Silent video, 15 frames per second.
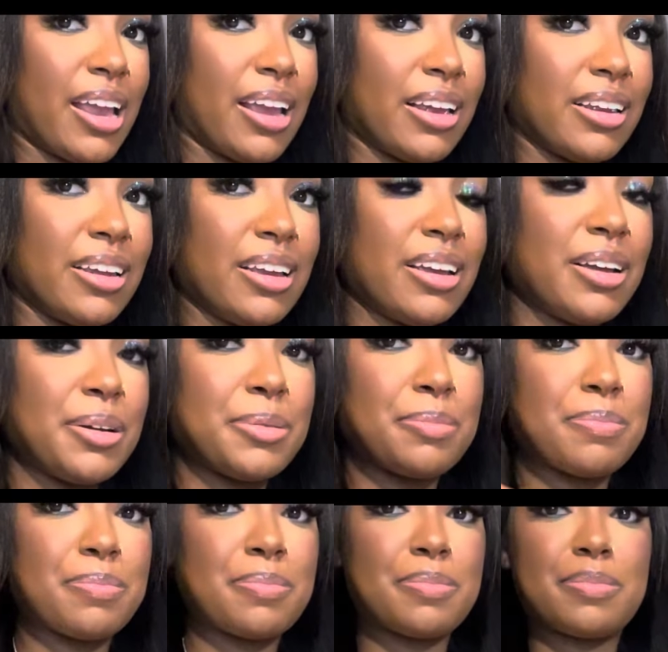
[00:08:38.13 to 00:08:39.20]
And
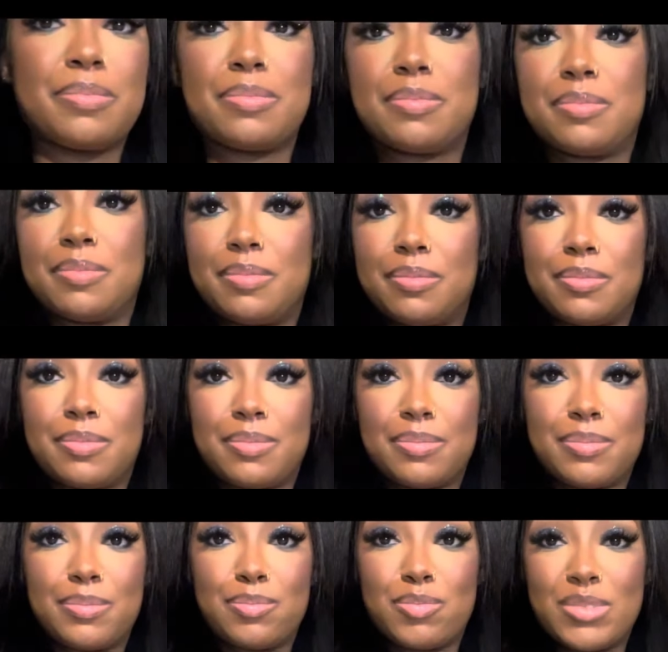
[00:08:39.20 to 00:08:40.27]
yeah,
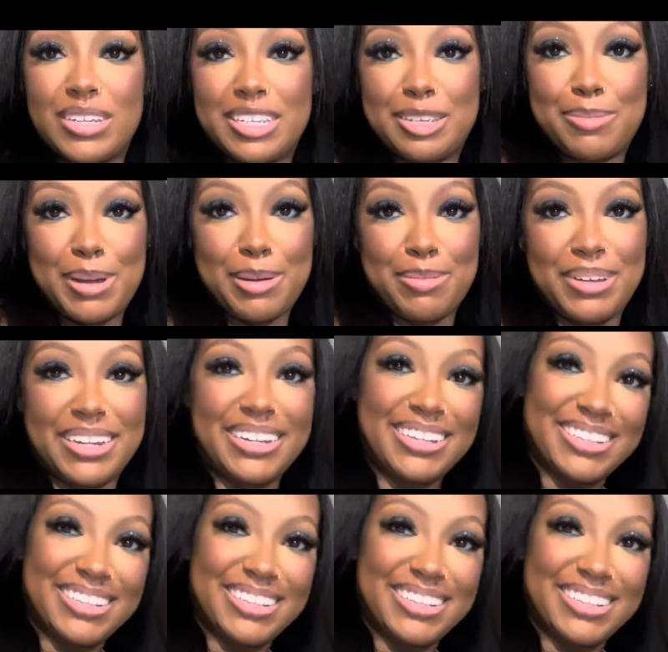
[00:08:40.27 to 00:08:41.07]
this is baby.